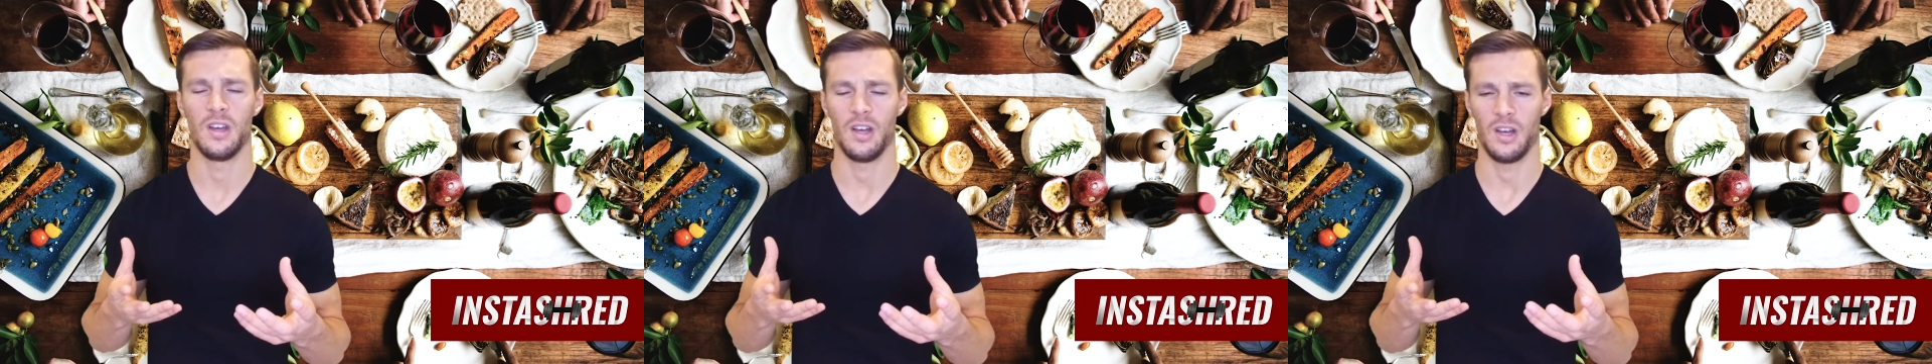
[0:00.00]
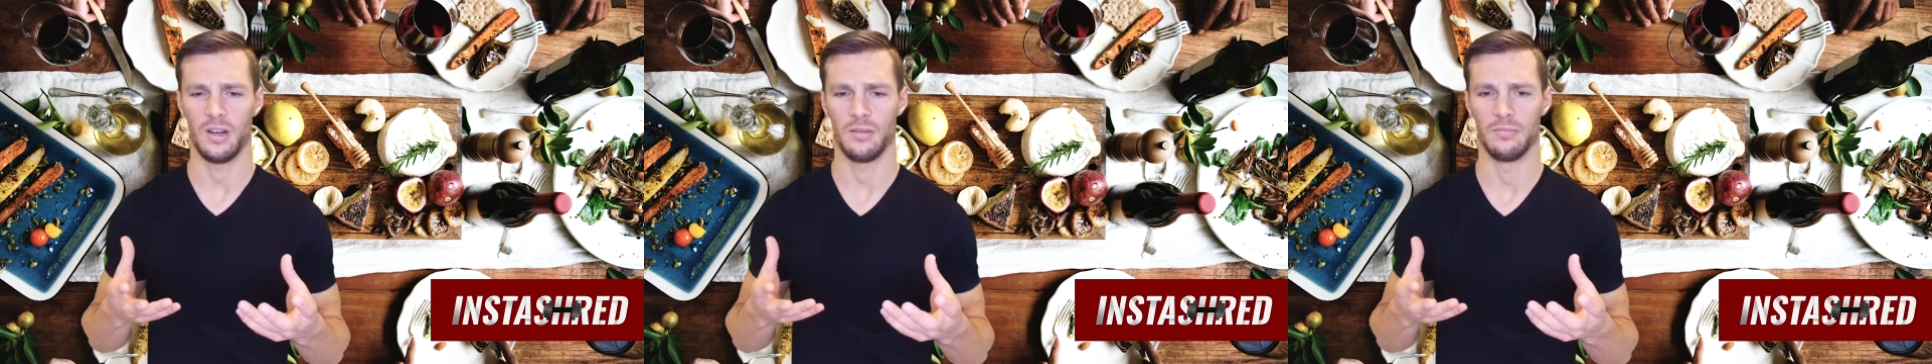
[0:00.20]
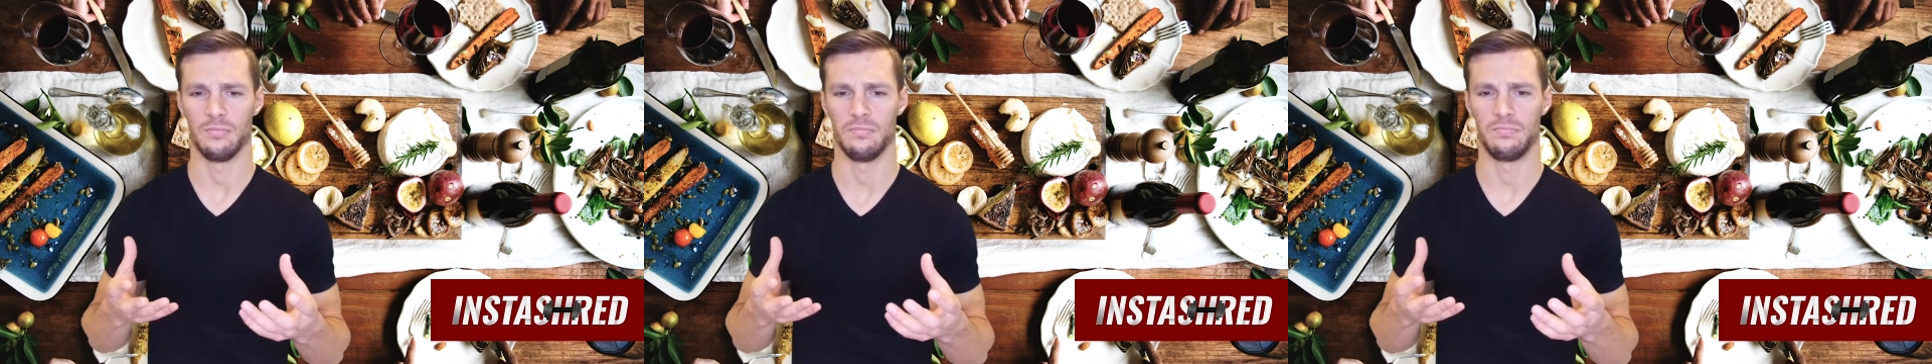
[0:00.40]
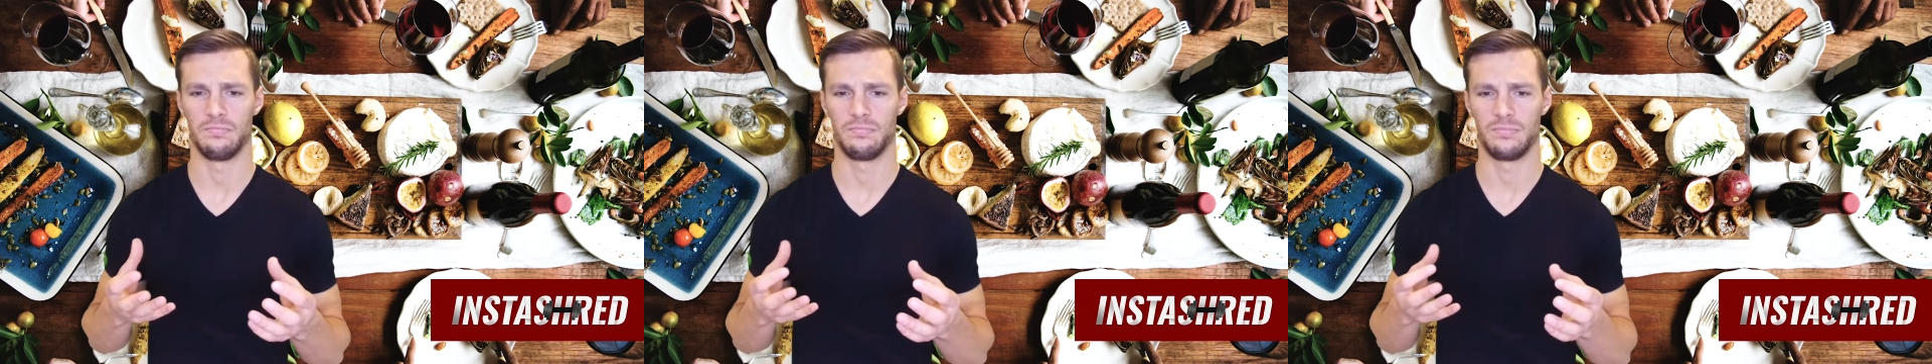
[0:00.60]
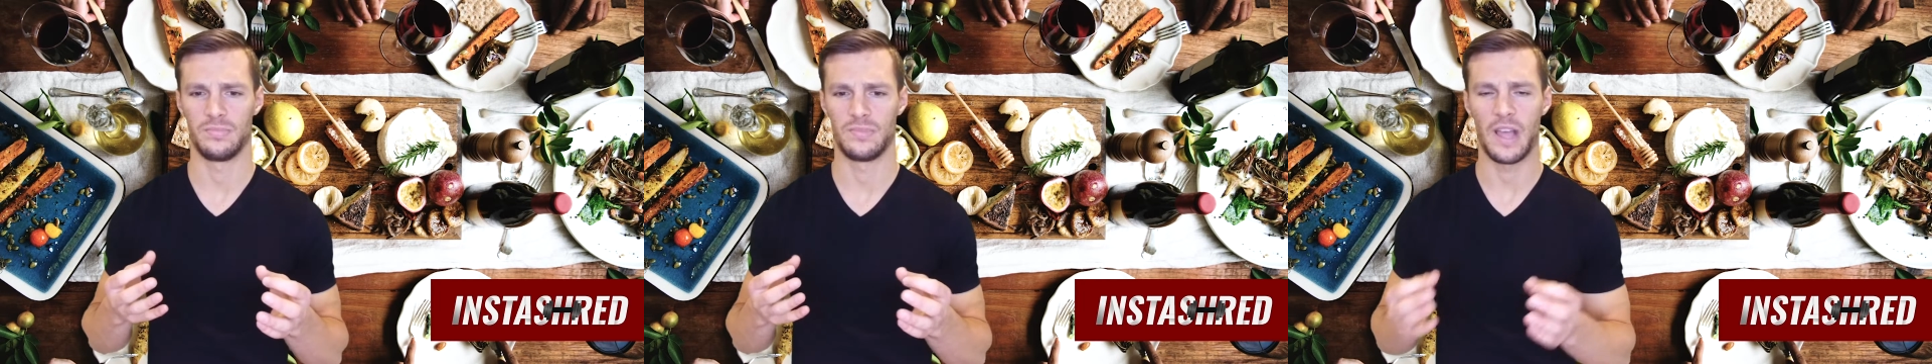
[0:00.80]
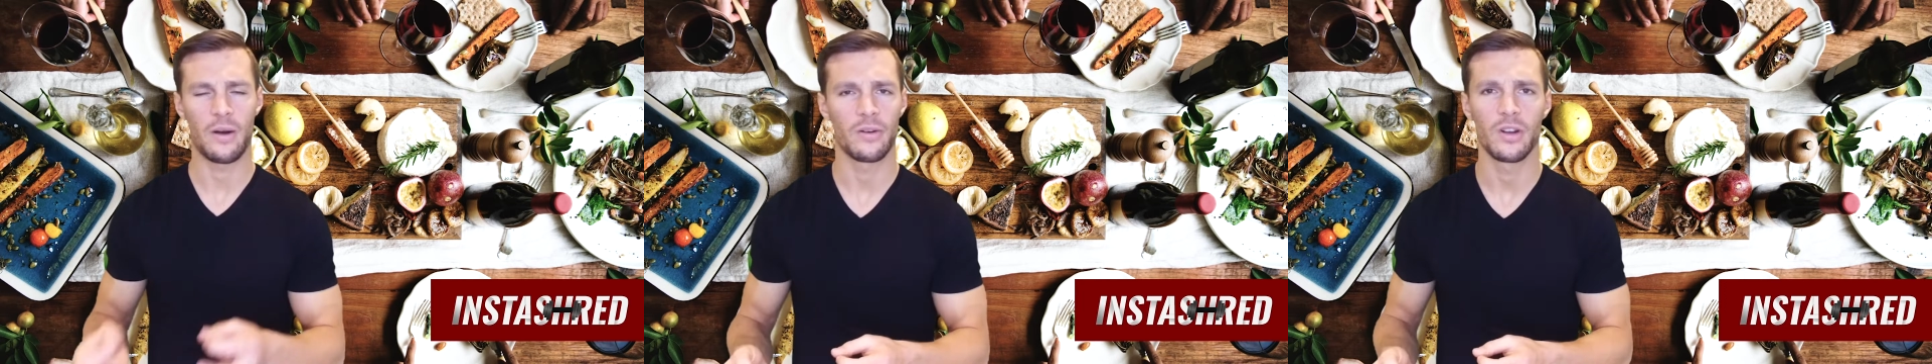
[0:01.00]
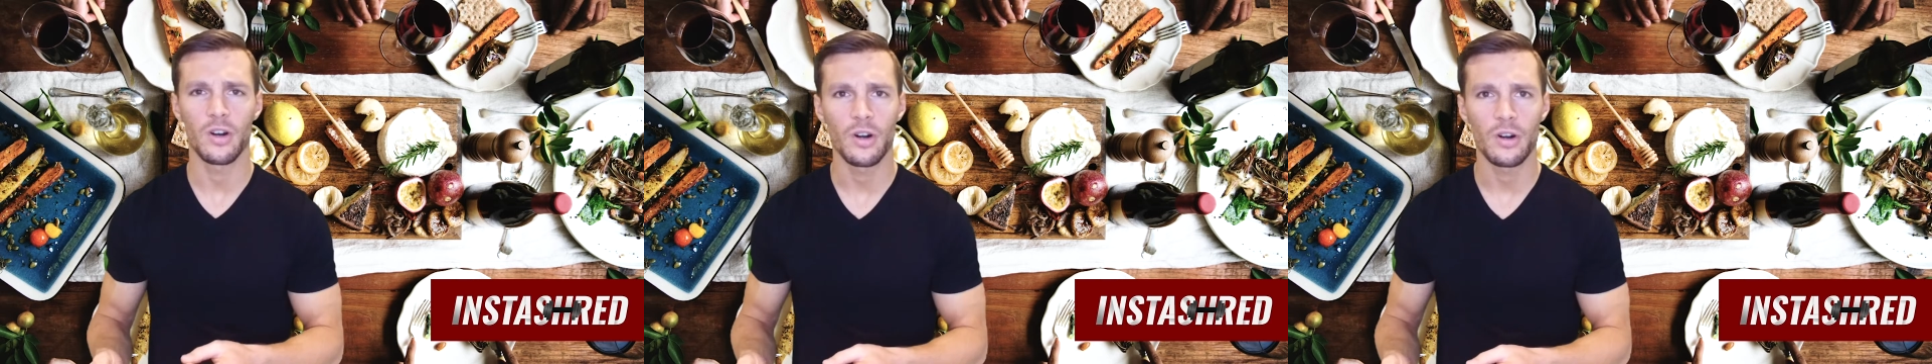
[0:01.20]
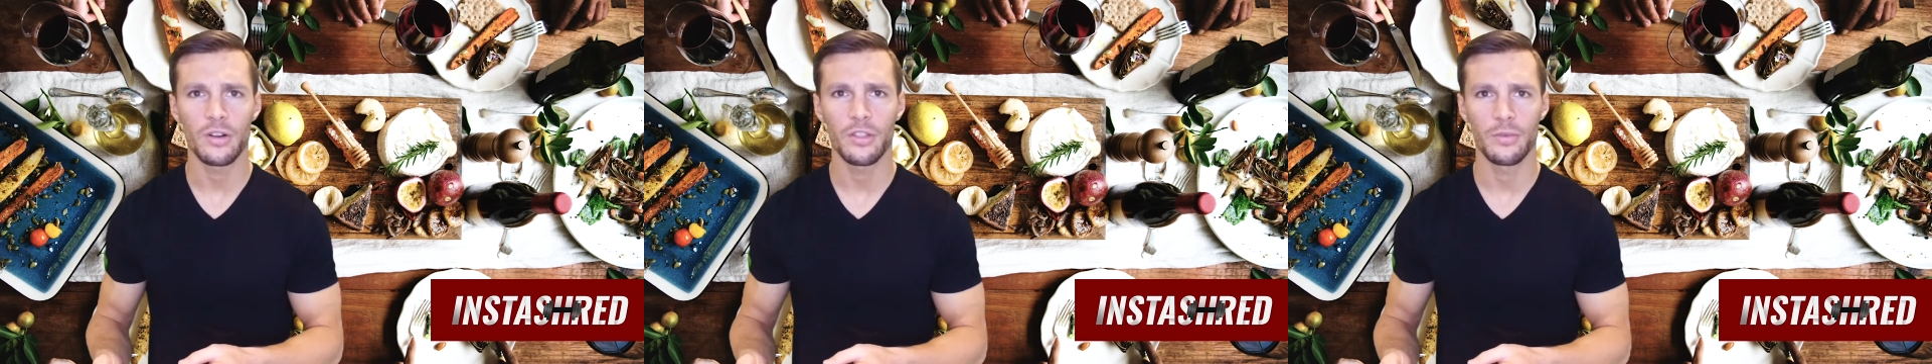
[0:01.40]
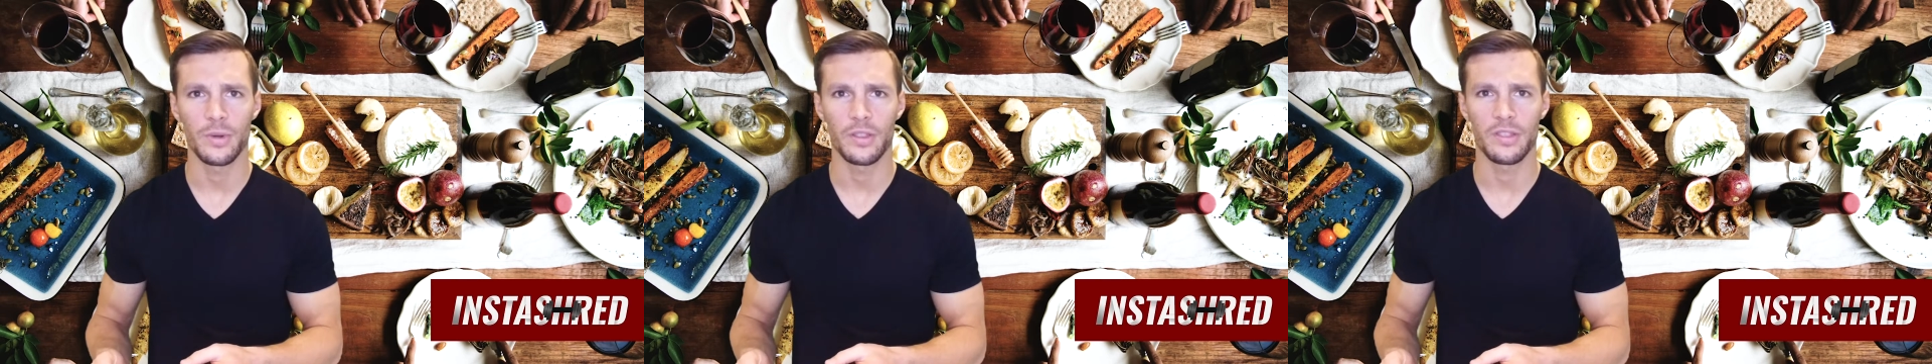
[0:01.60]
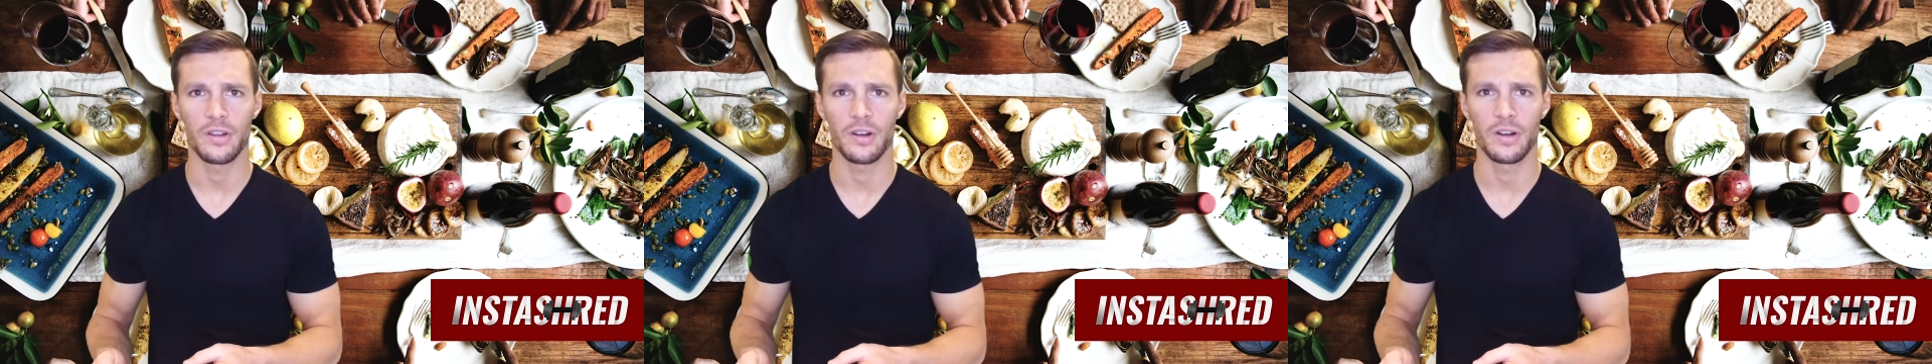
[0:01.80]
down to earth
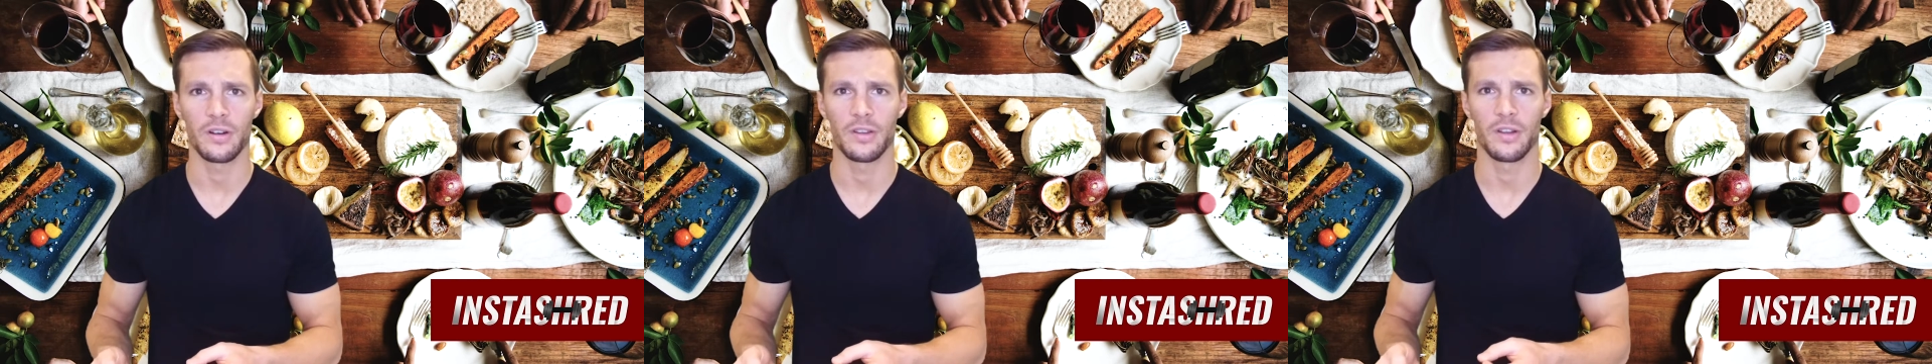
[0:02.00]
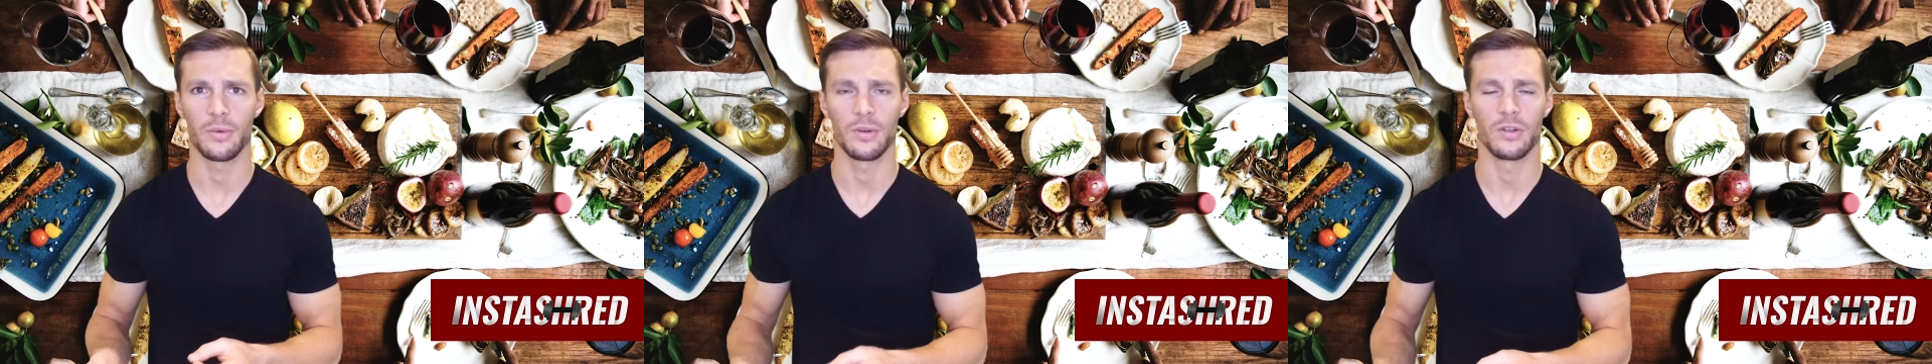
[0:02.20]
with their